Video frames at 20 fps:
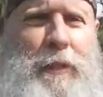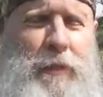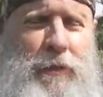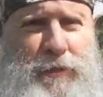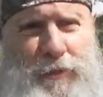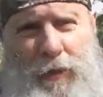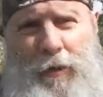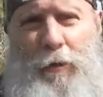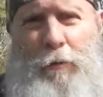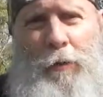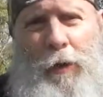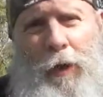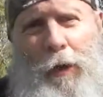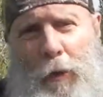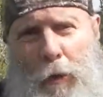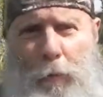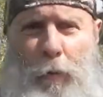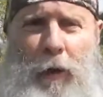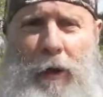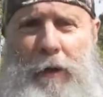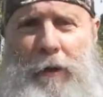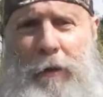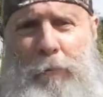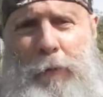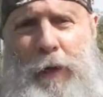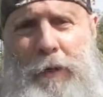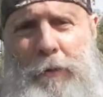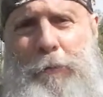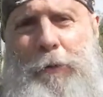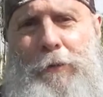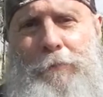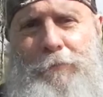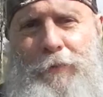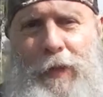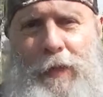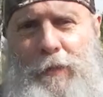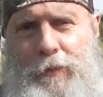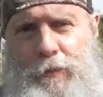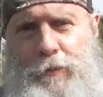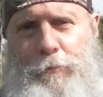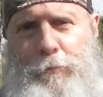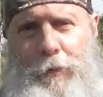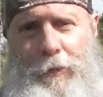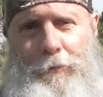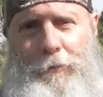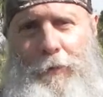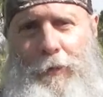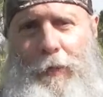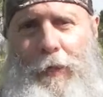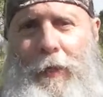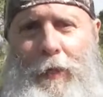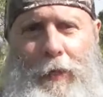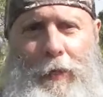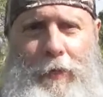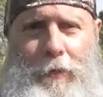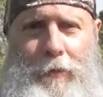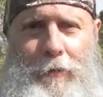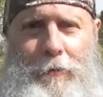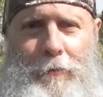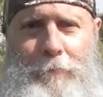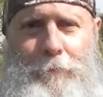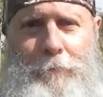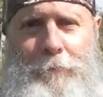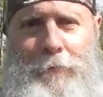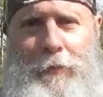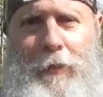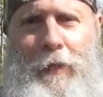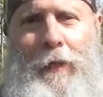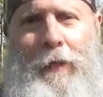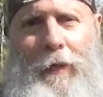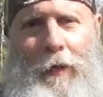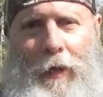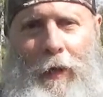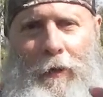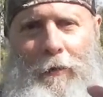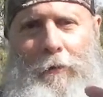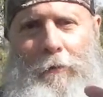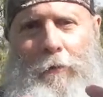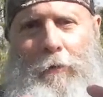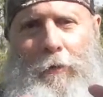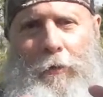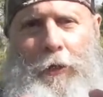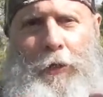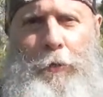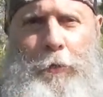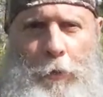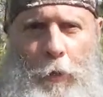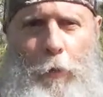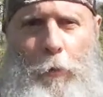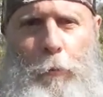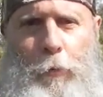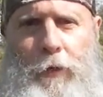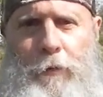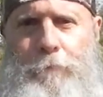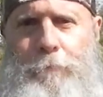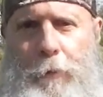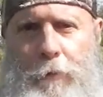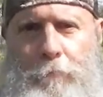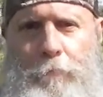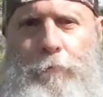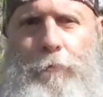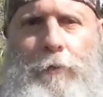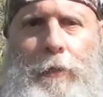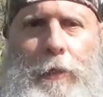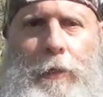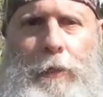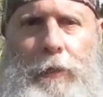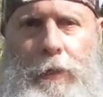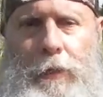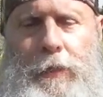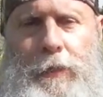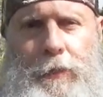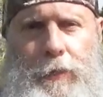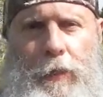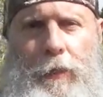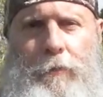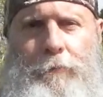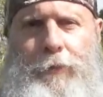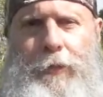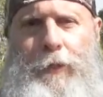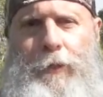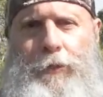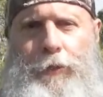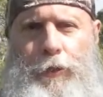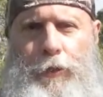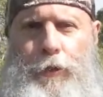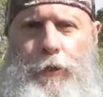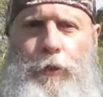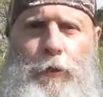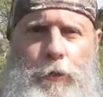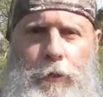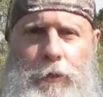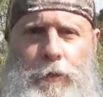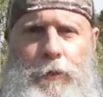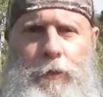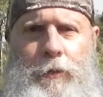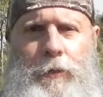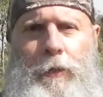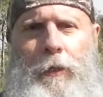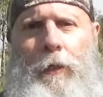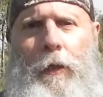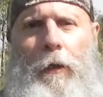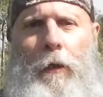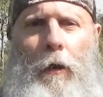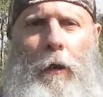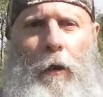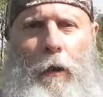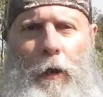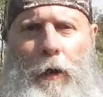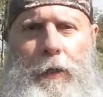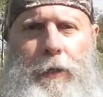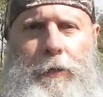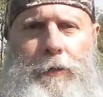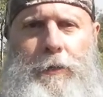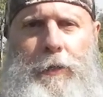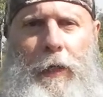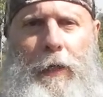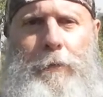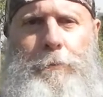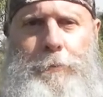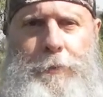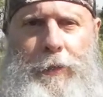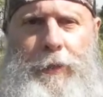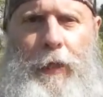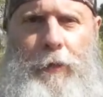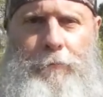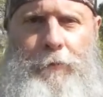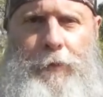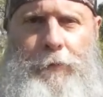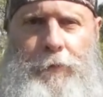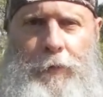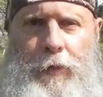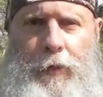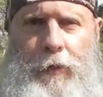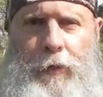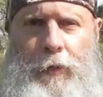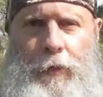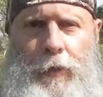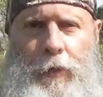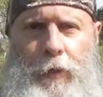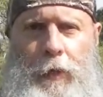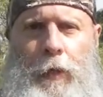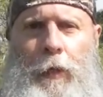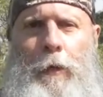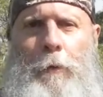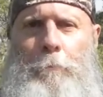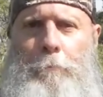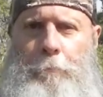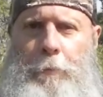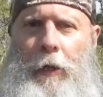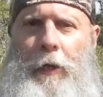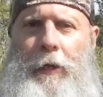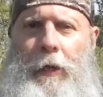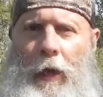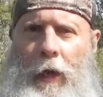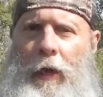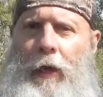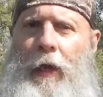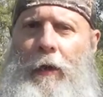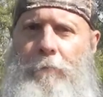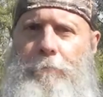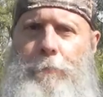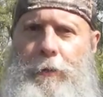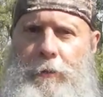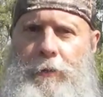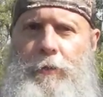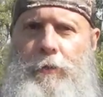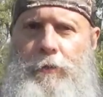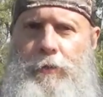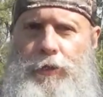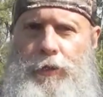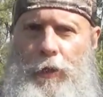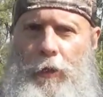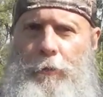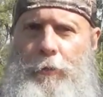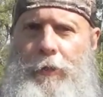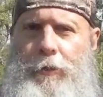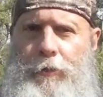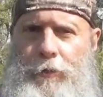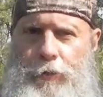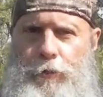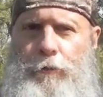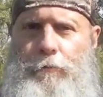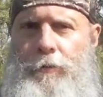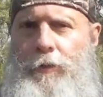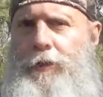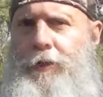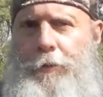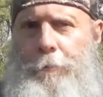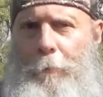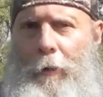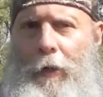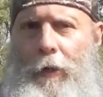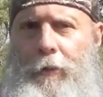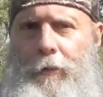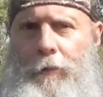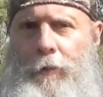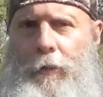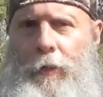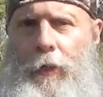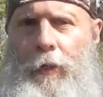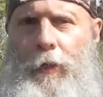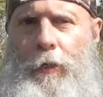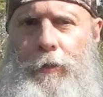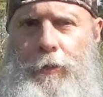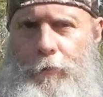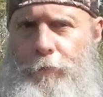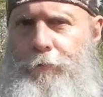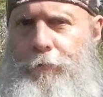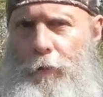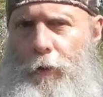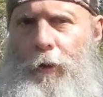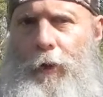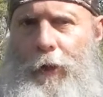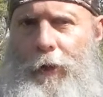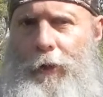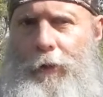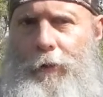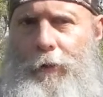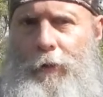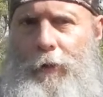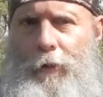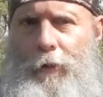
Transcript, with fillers: So what, what are we faced with here? You know, we've been really delving into Jung, archetypes and everything, but I have been showing due respect to Freud